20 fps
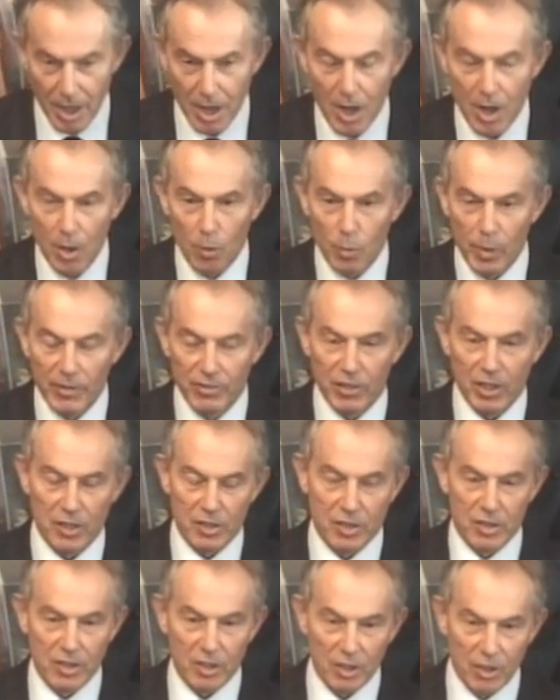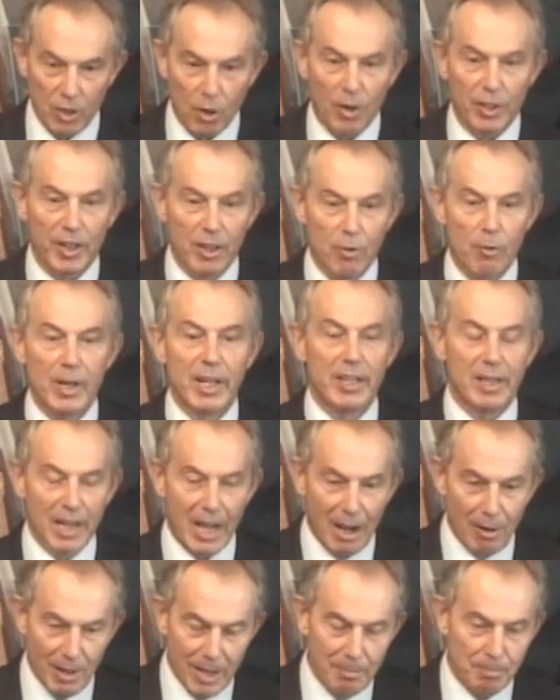We've just got agreed and
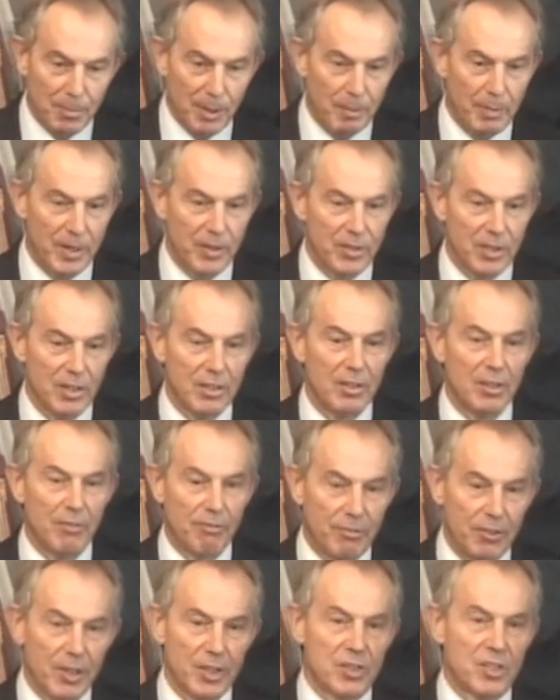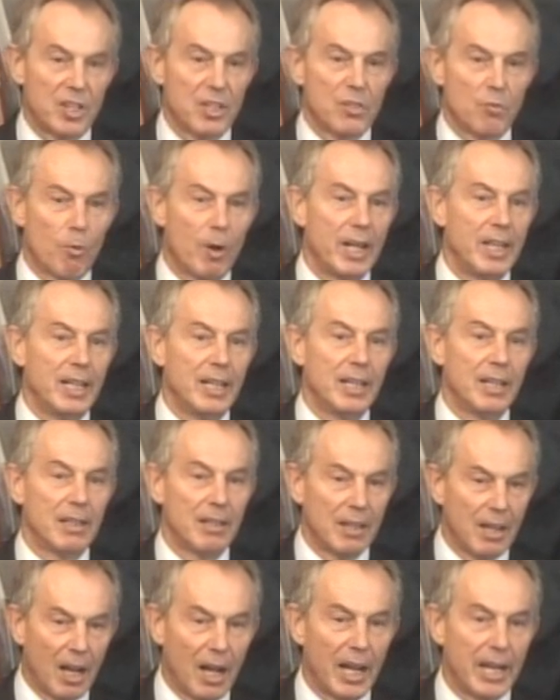now implemented the first Israeli
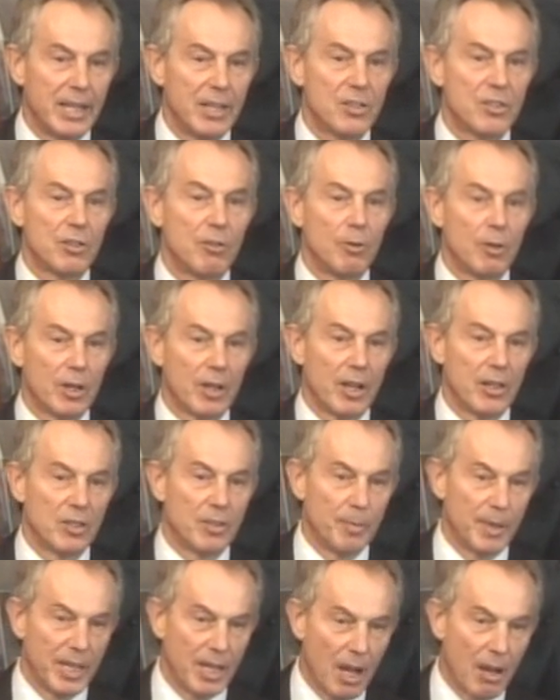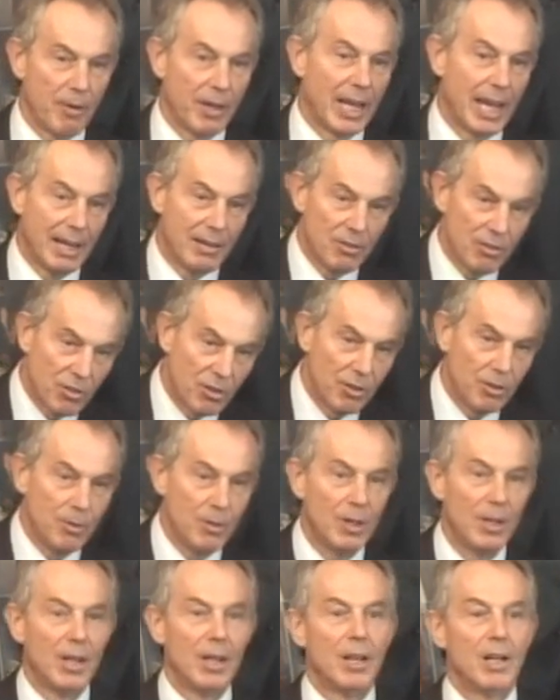guides who are going to be going into
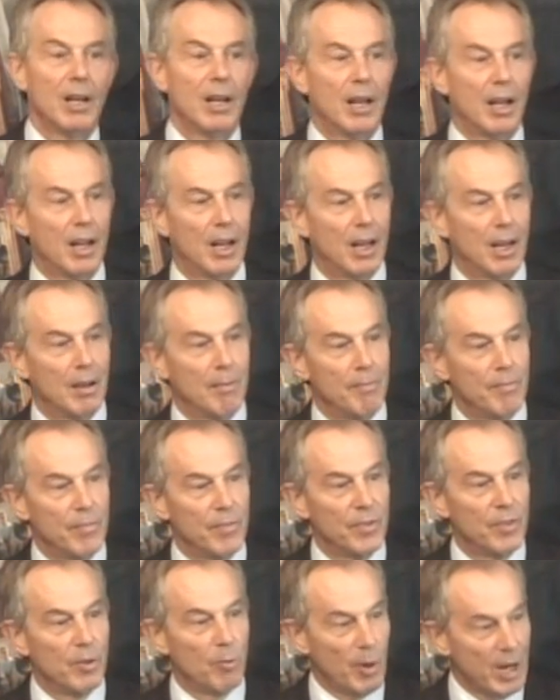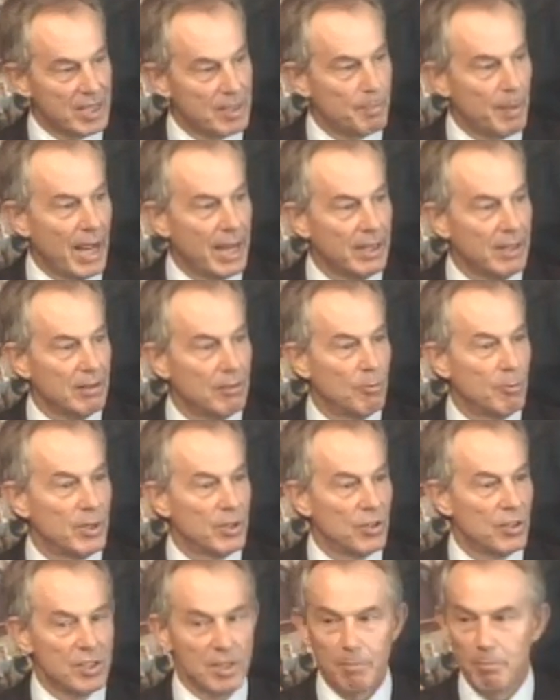the West Bank,
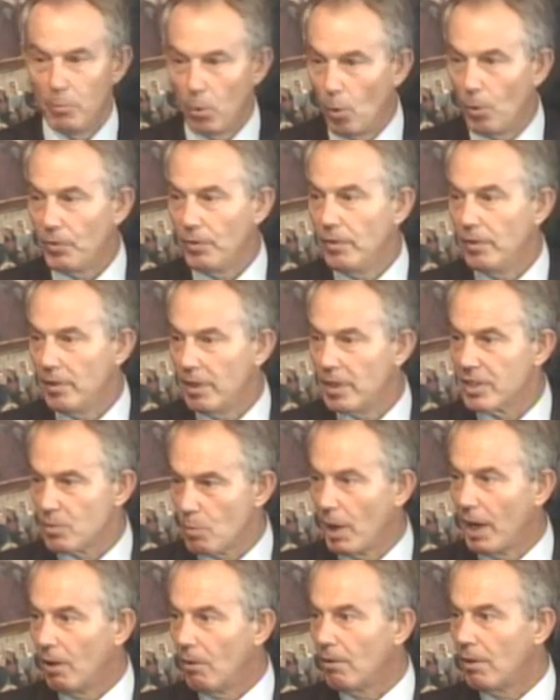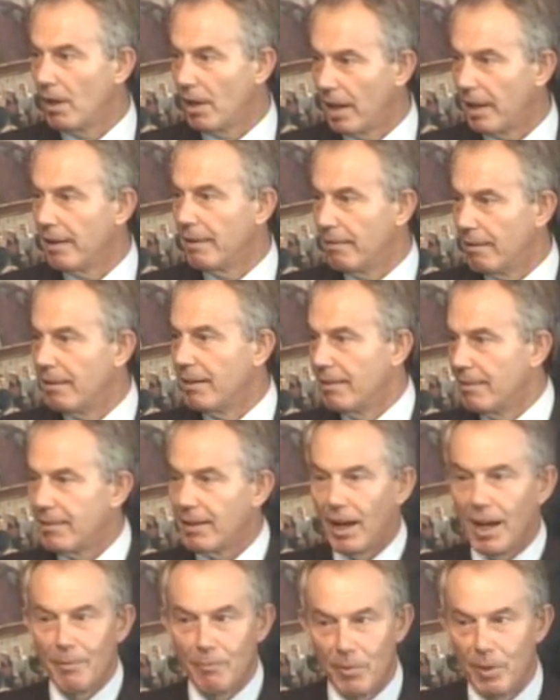which is important as well. And in
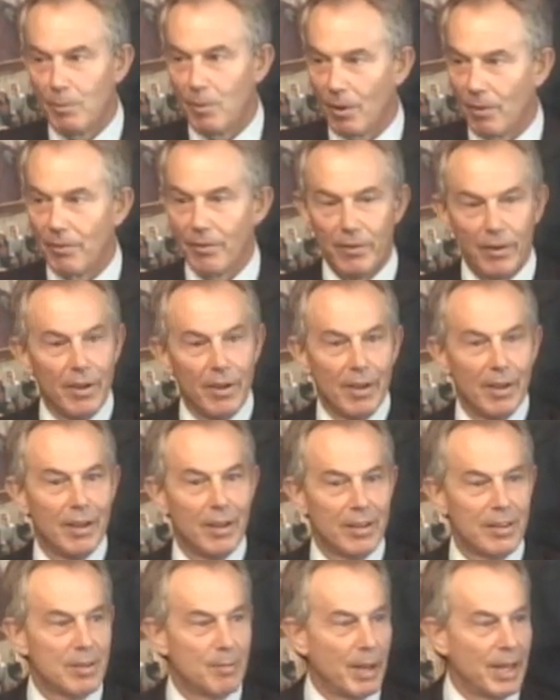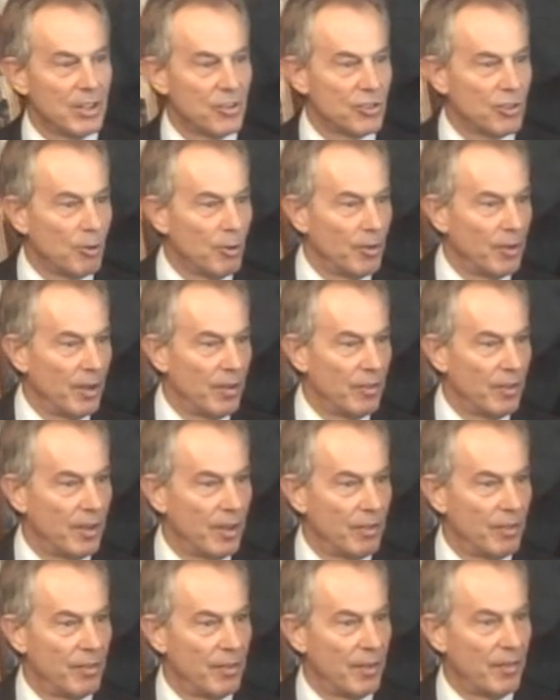time, we want to make sure
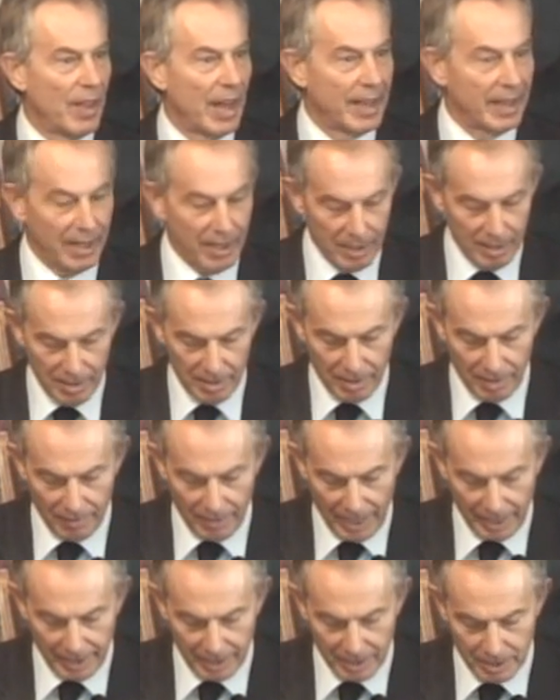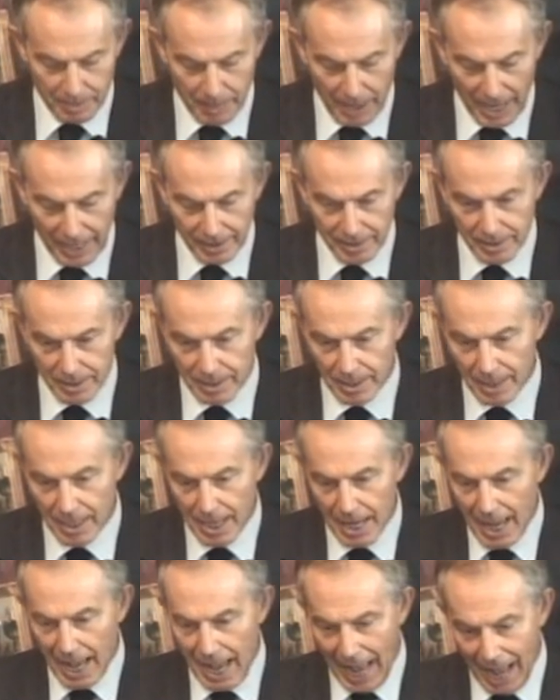that expands.
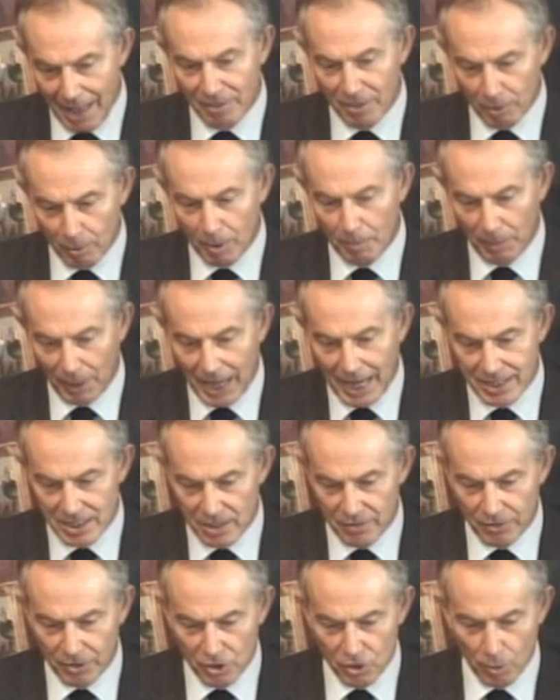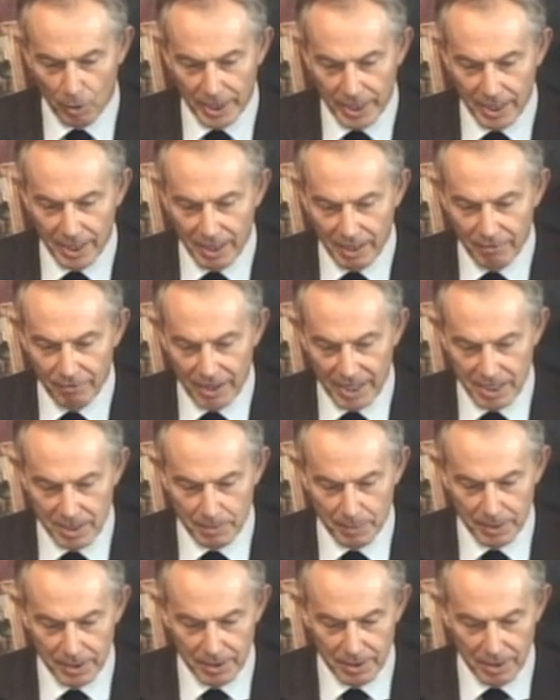And there are plans for joint
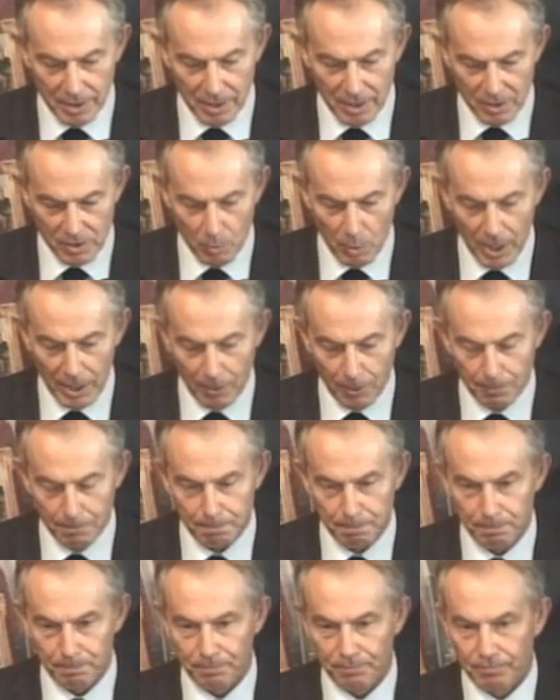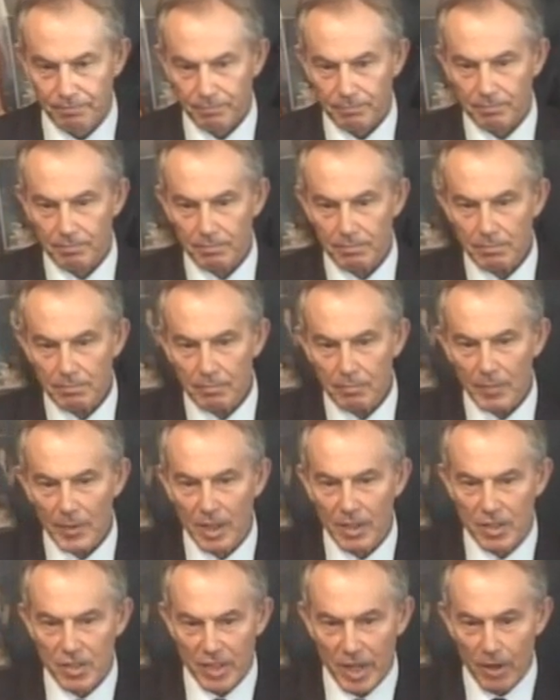investment as well.
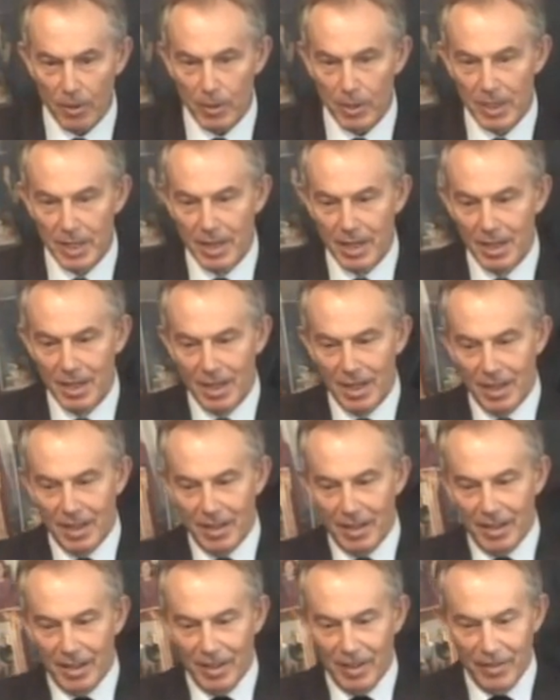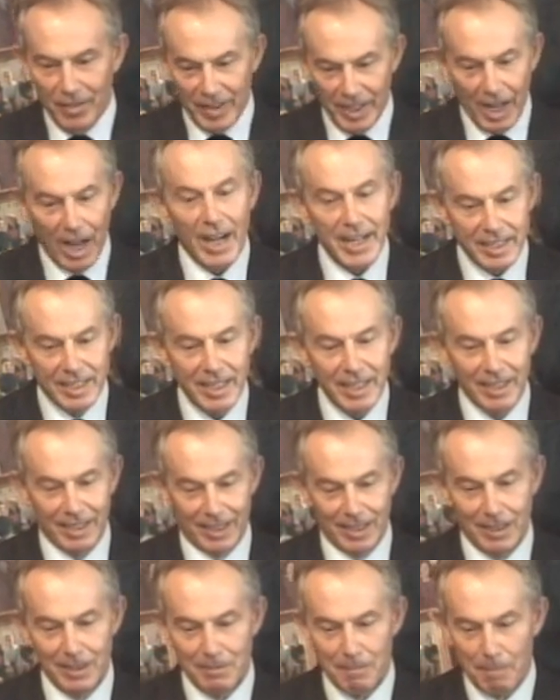So the
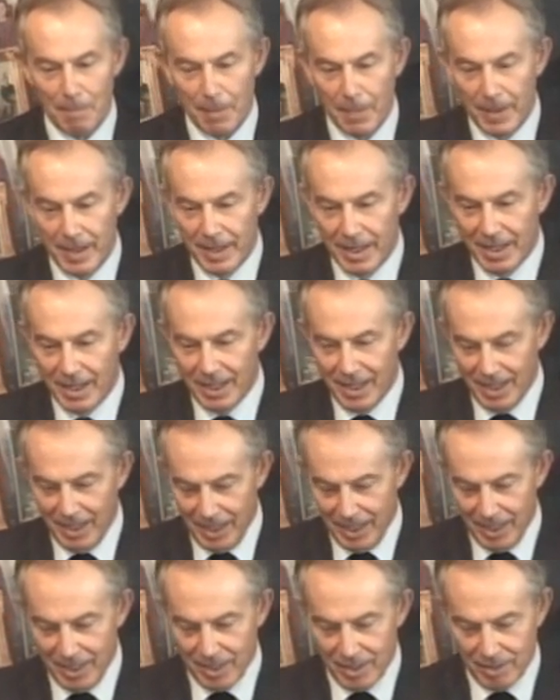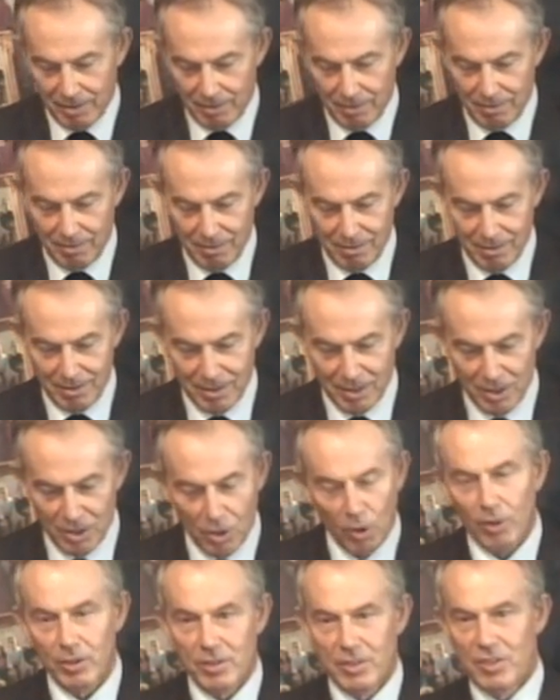idea is
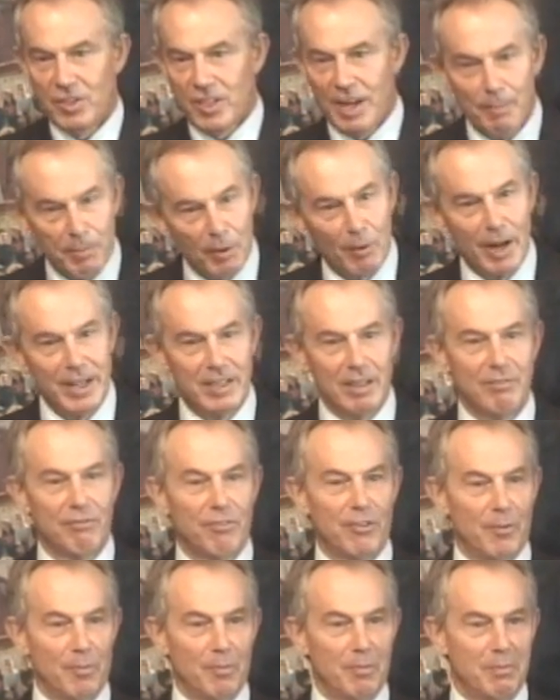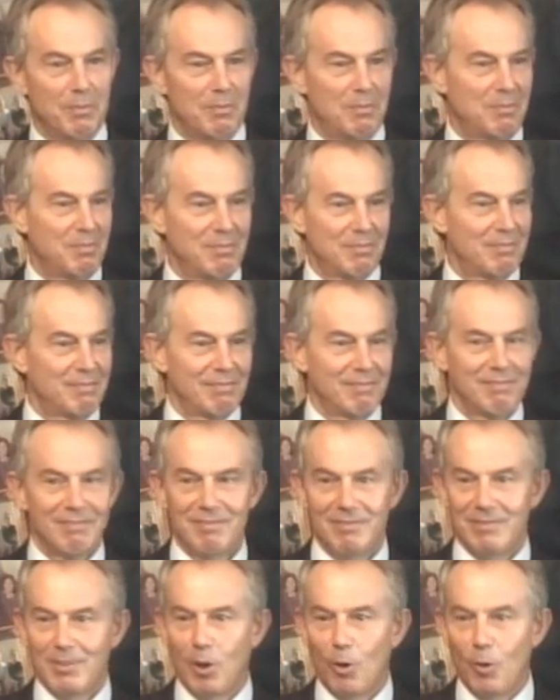not separated from
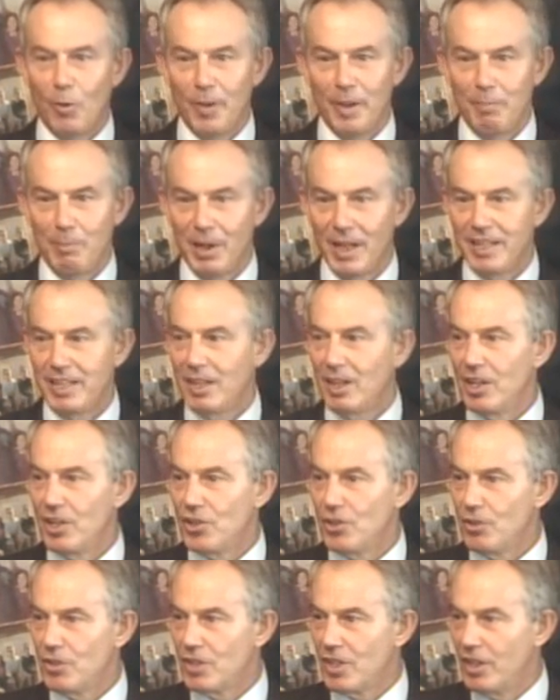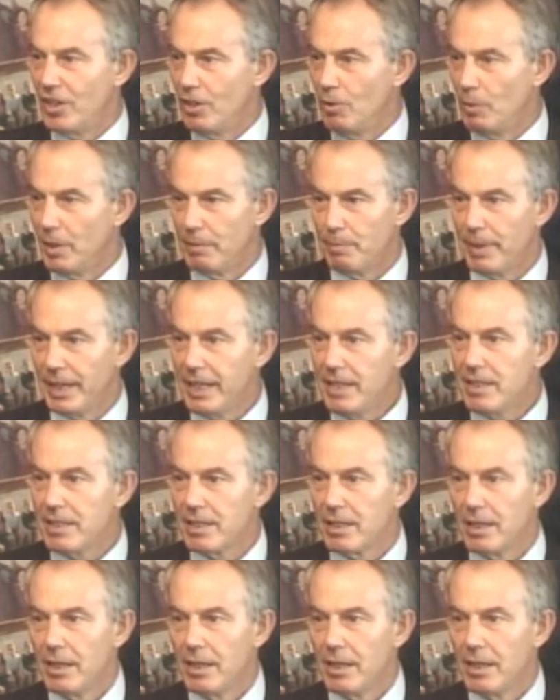all the political issues to do with peace,